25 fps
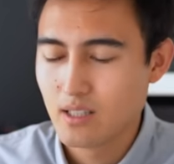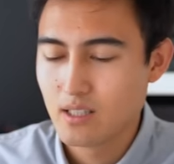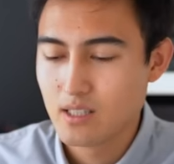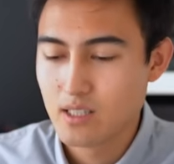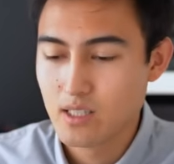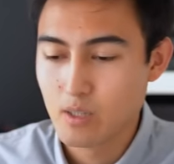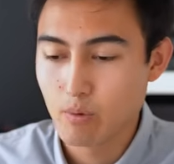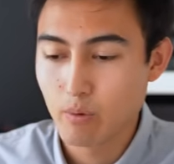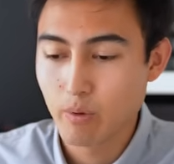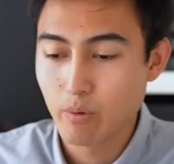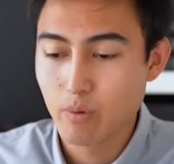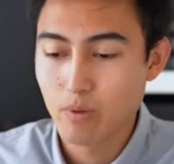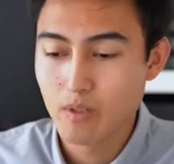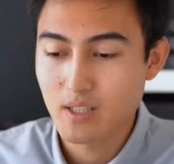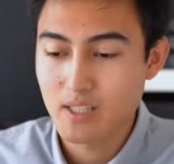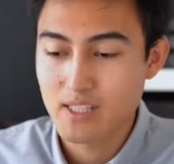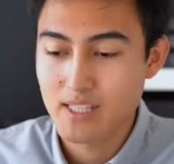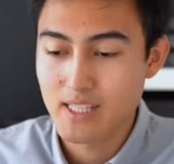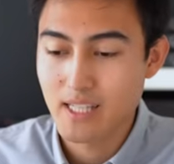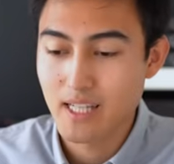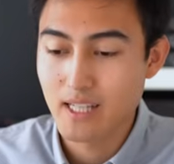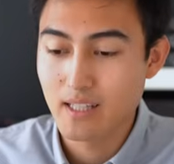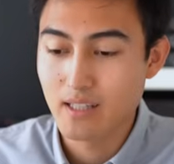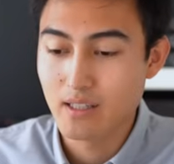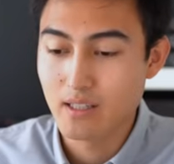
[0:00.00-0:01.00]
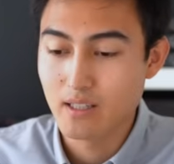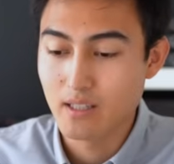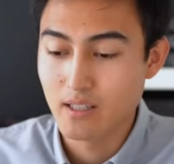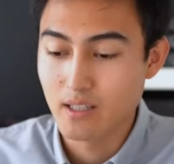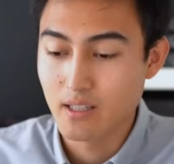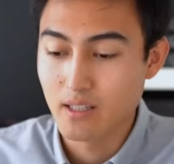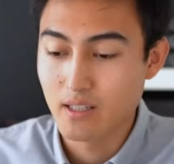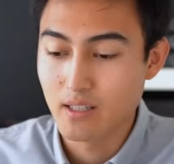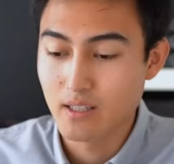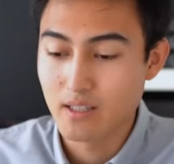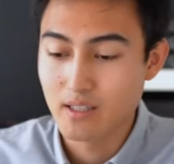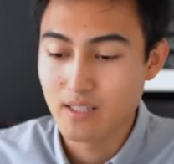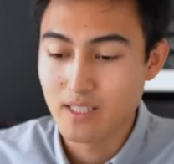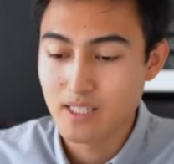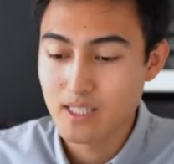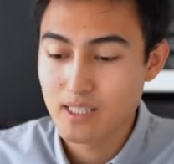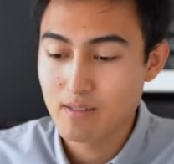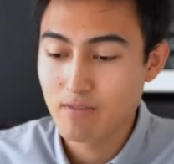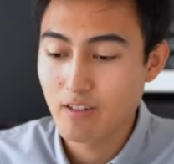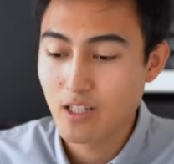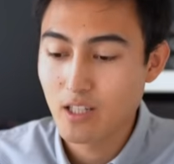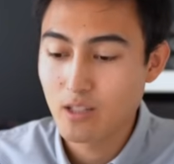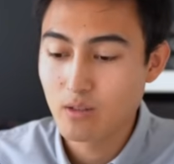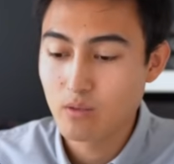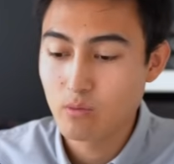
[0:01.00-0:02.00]
So we wanna set this
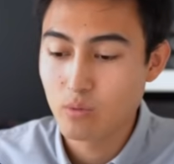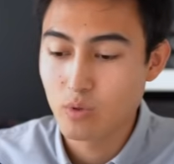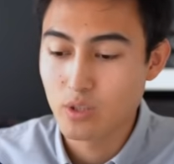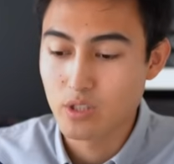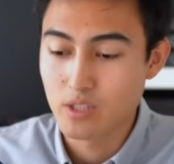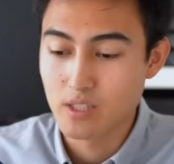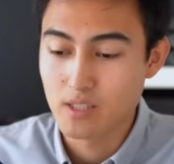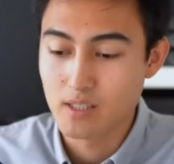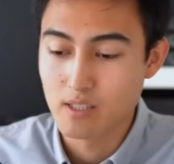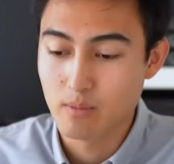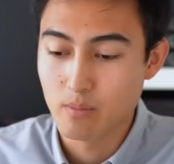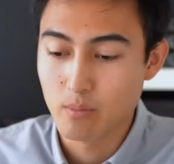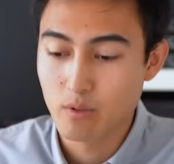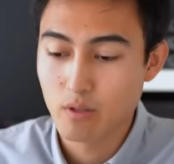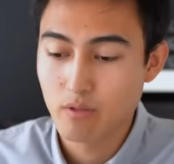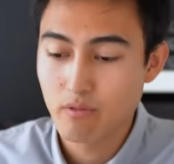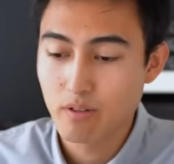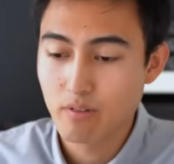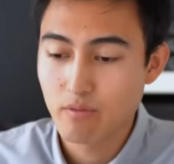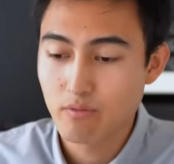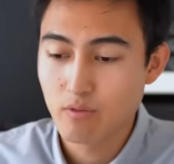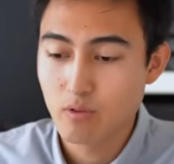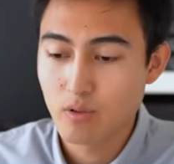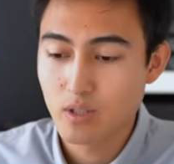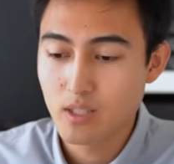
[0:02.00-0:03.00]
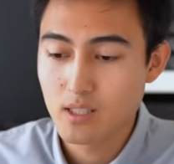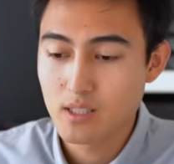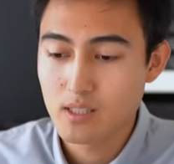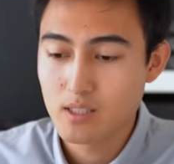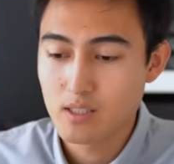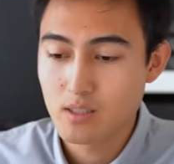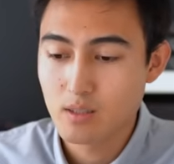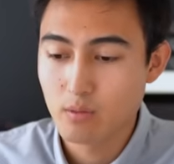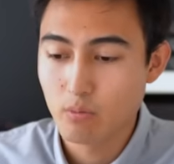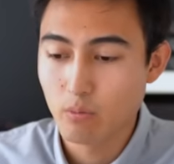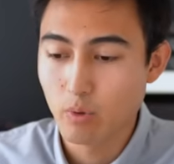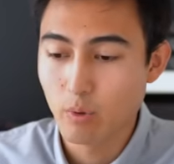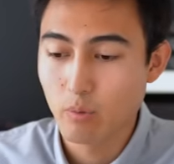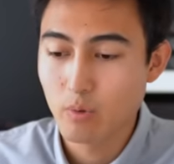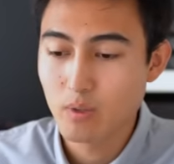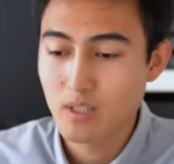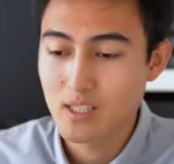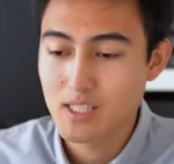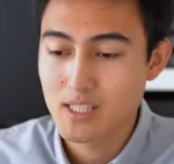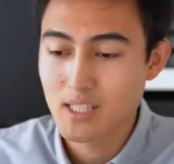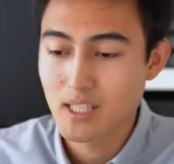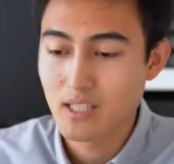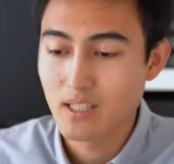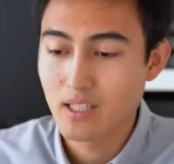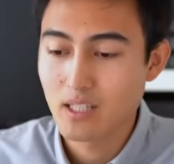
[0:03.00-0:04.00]
value, which is the profit for us, we wanna
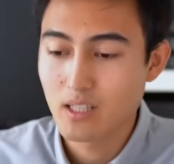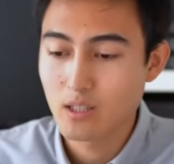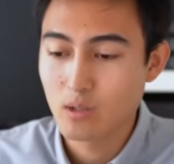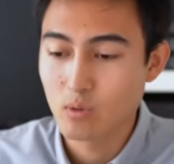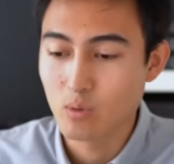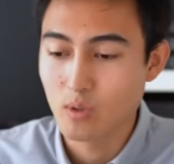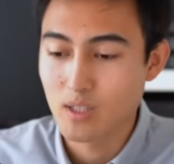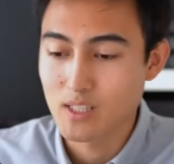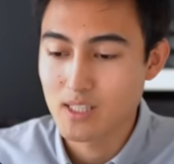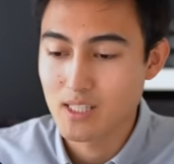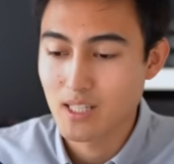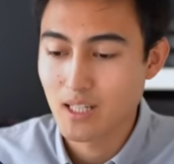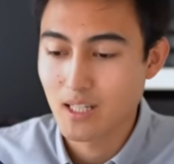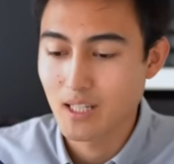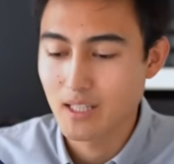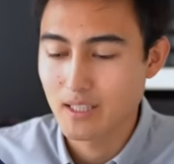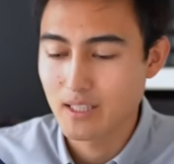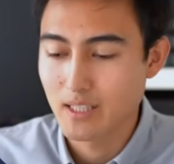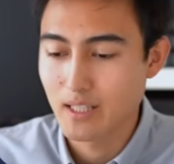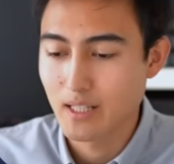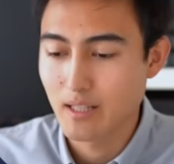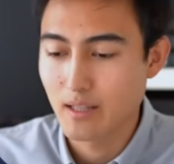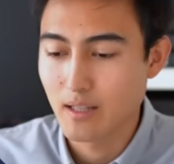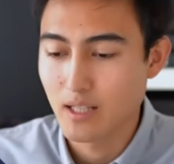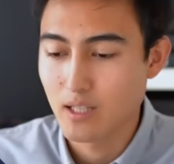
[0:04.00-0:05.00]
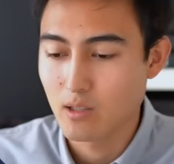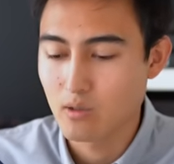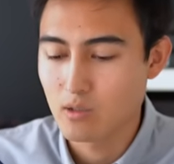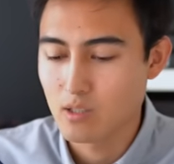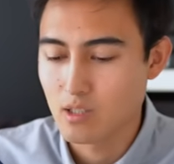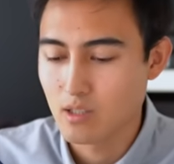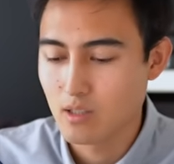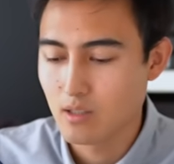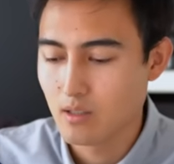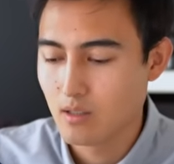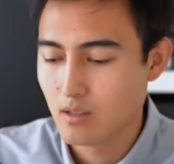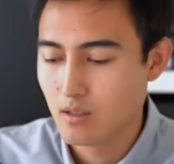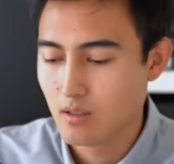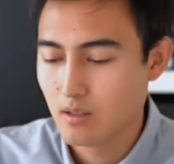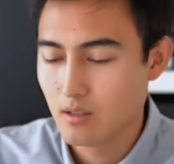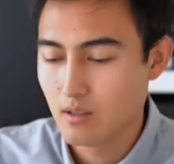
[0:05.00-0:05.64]
set that to exactly 10,000.